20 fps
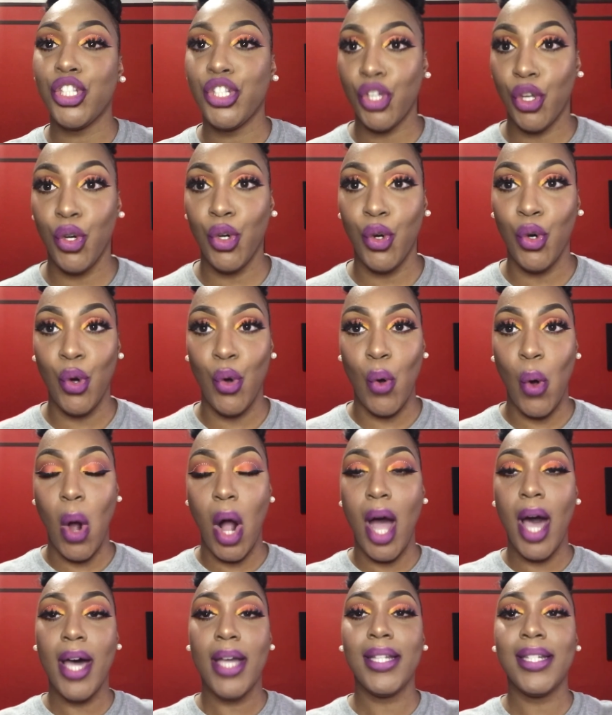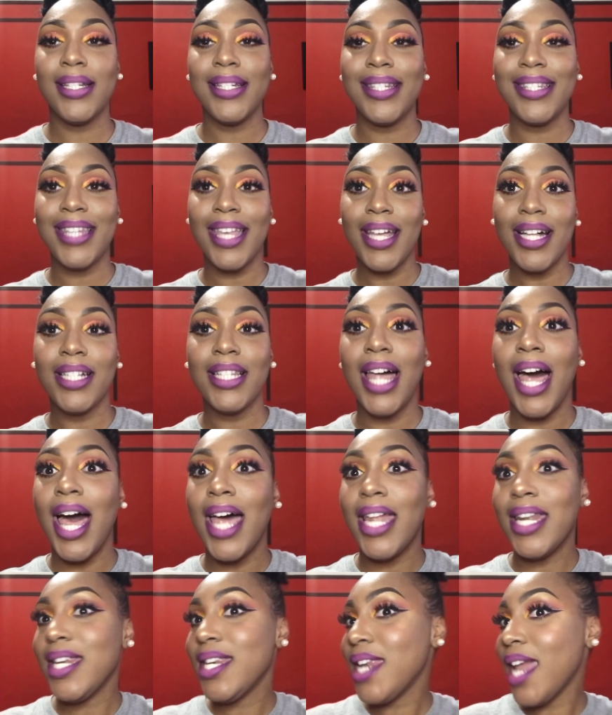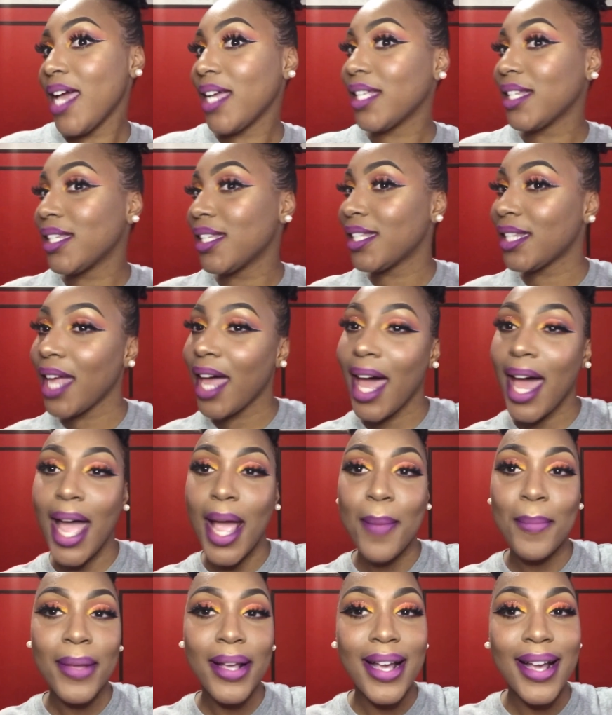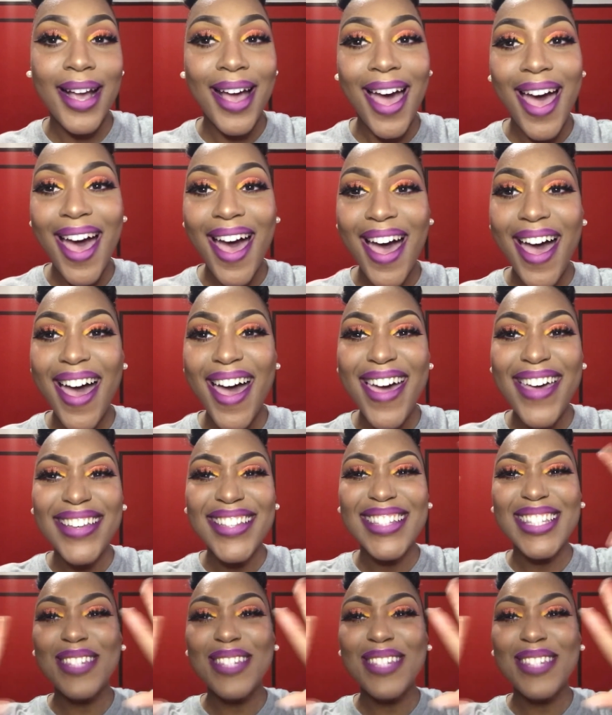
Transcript: So until next time, guys,